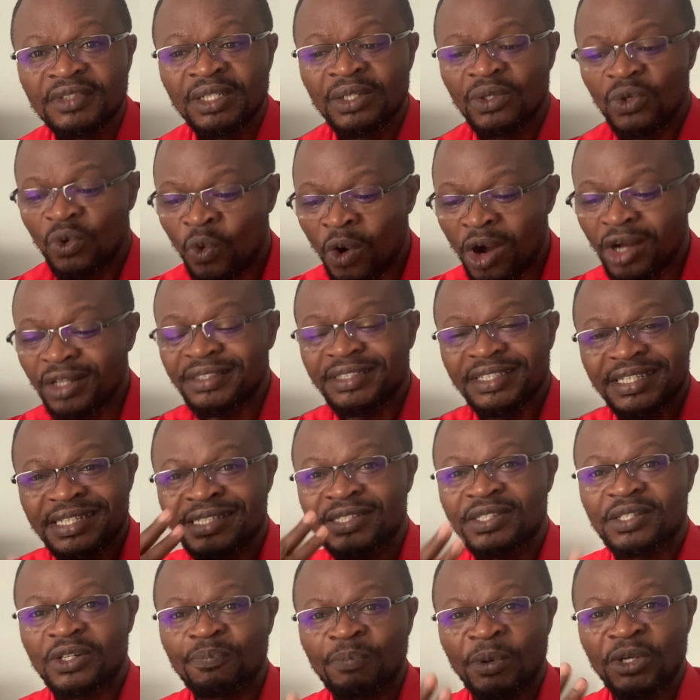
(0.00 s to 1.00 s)
What
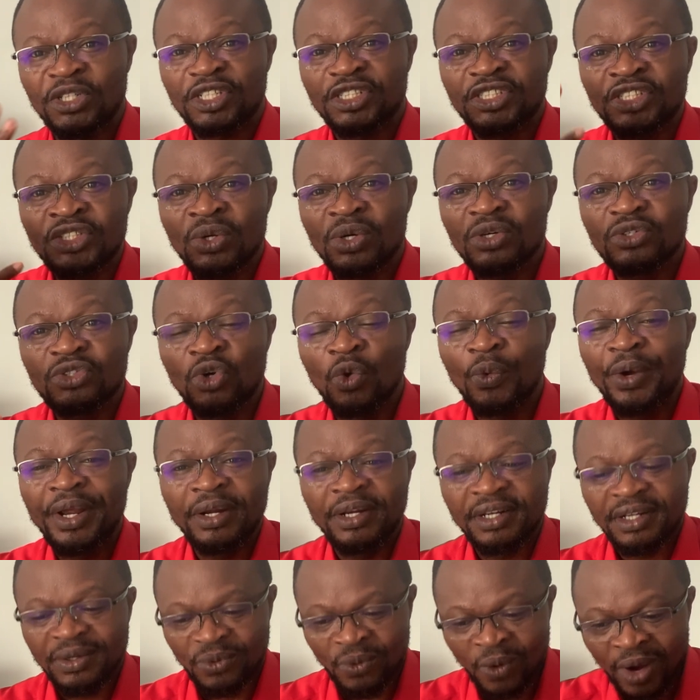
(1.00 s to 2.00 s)
is Pochettino
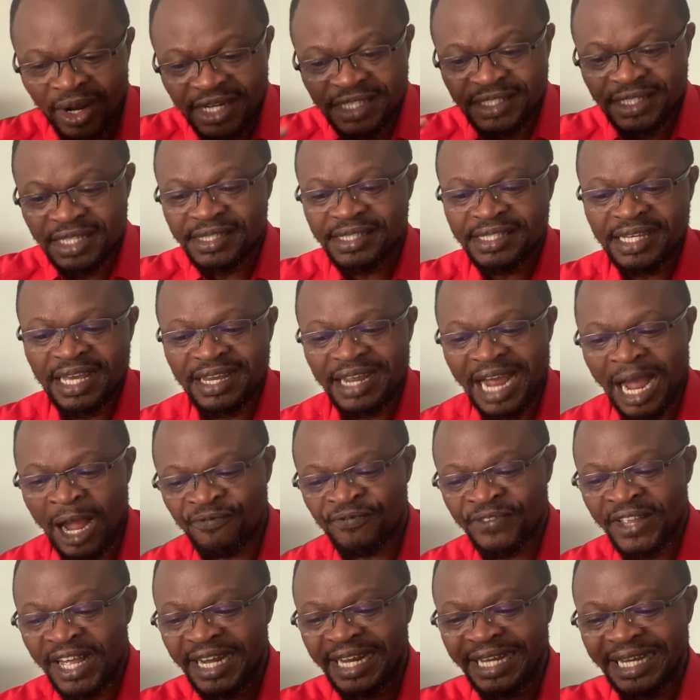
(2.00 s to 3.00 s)
doing? What is he saying?
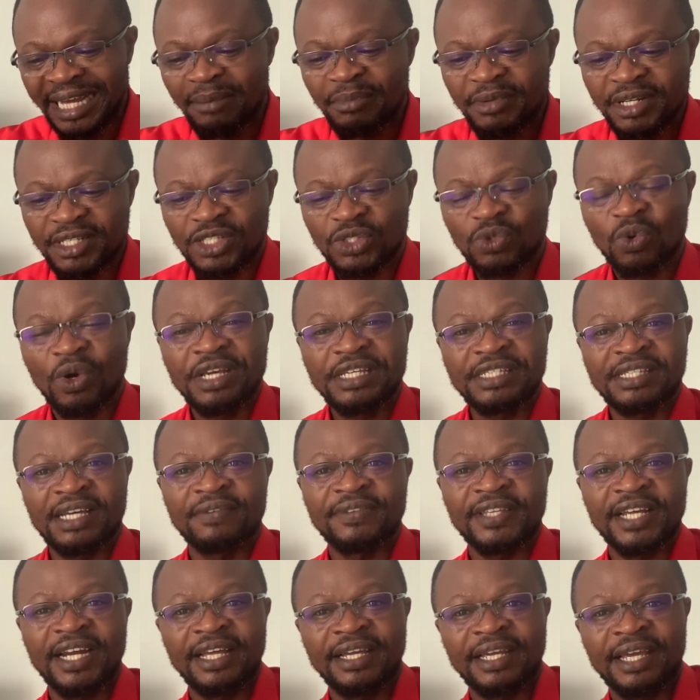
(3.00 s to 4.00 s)
After the game, this is what he said
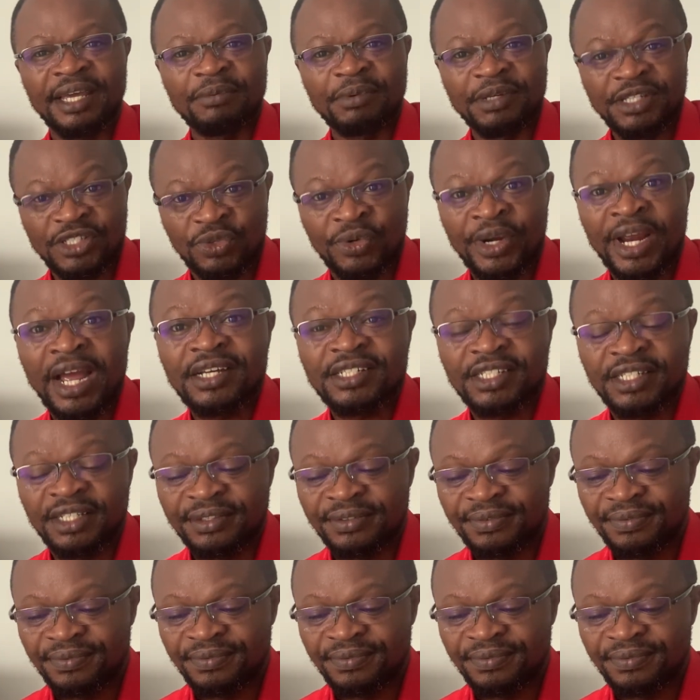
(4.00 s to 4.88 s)
after the game. His reaction.